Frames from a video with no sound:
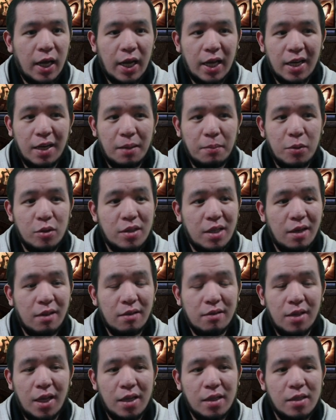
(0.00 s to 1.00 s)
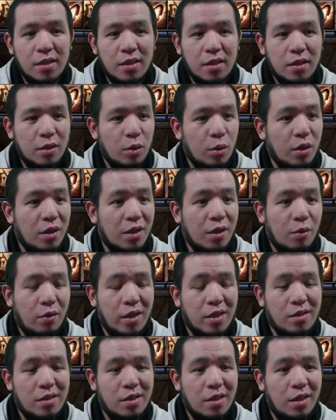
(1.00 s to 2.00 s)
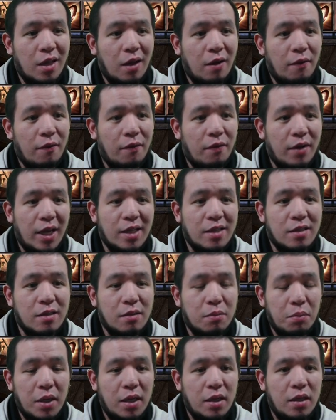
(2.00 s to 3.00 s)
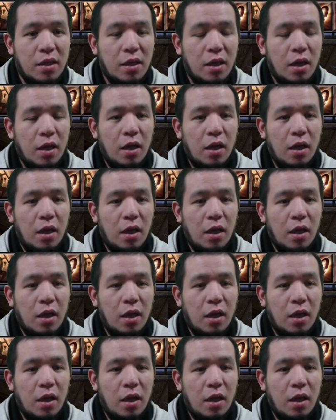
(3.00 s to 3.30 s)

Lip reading: and I'm using this to increase the flight speed.